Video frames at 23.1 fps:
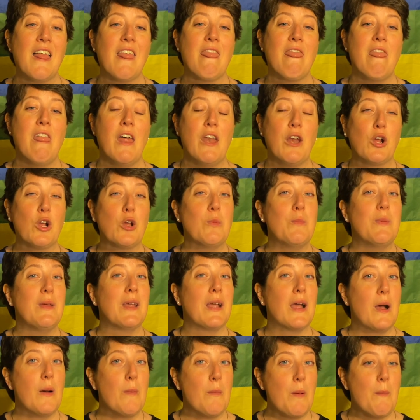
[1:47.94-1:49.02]
that it could
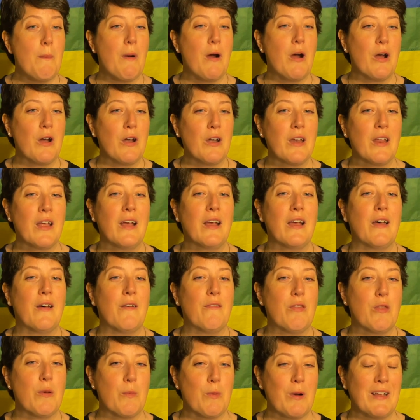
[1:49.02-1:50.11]
become a part
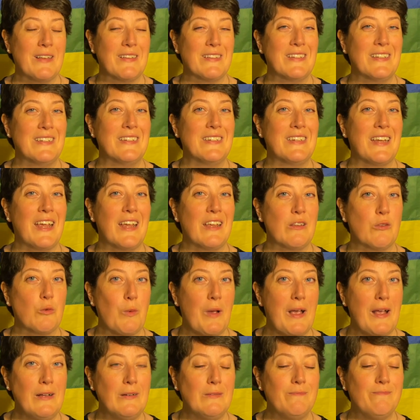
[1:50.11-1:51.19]
of the present as
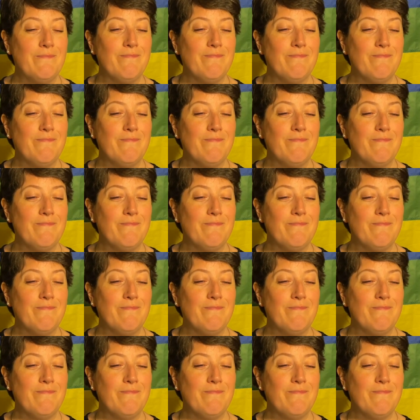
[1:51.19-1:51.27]
well.